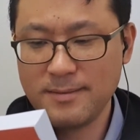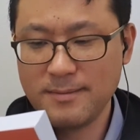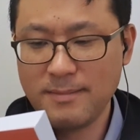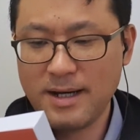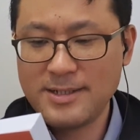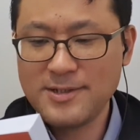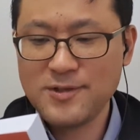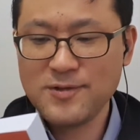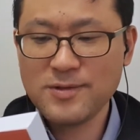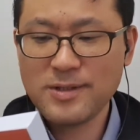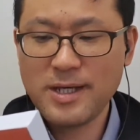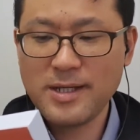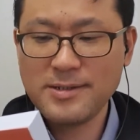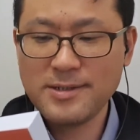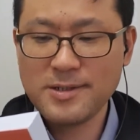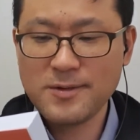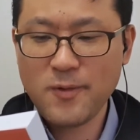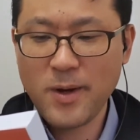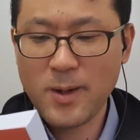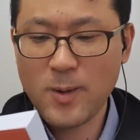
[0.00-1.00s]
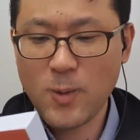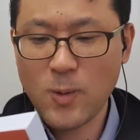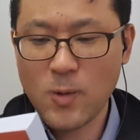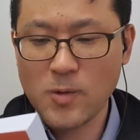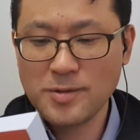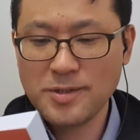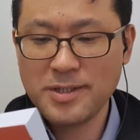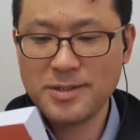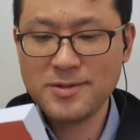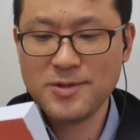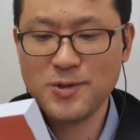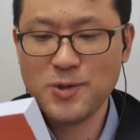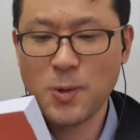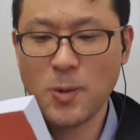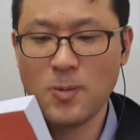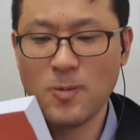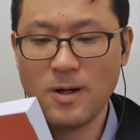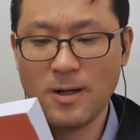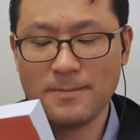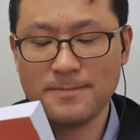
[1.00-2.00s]
my suitcase record didn't
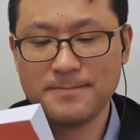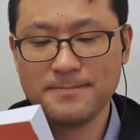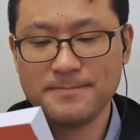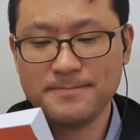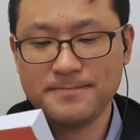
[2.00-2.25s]
show up.